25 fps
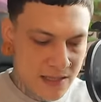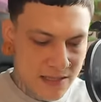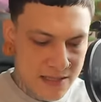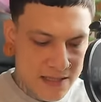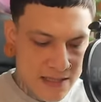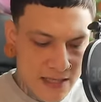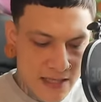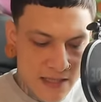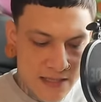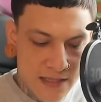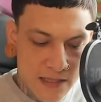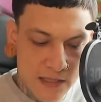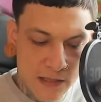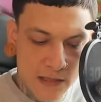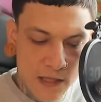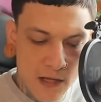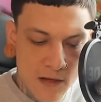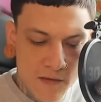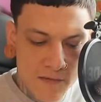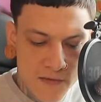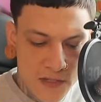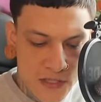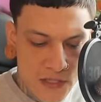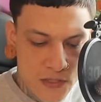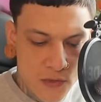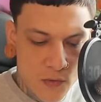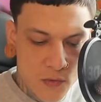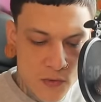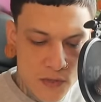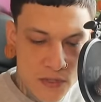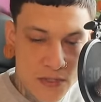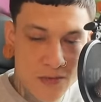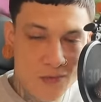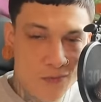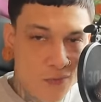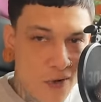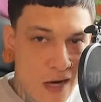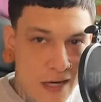It says, love is
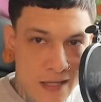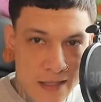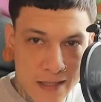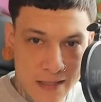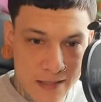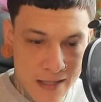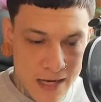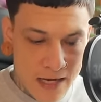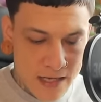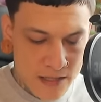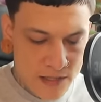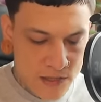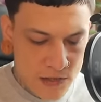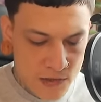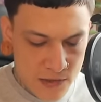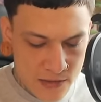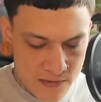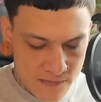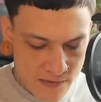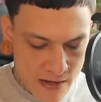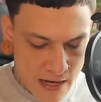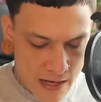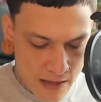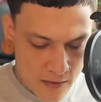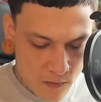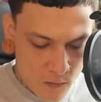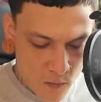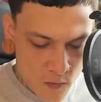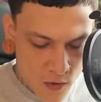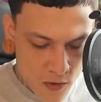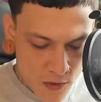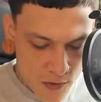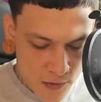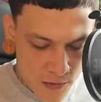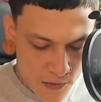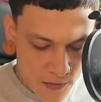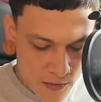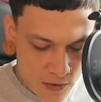yours. Recognize your divine
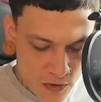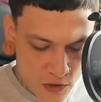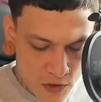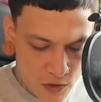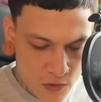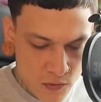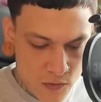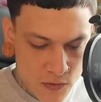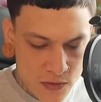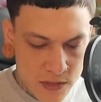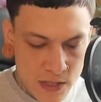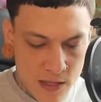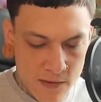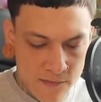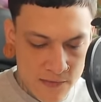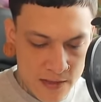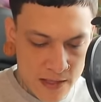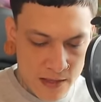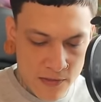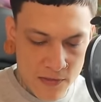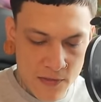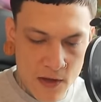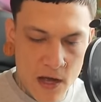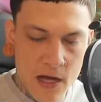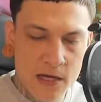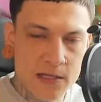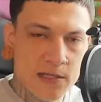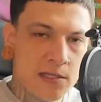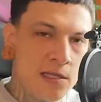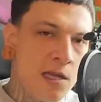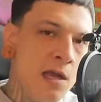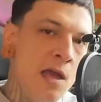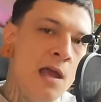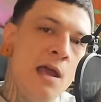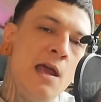worth. Choose loving thoughts.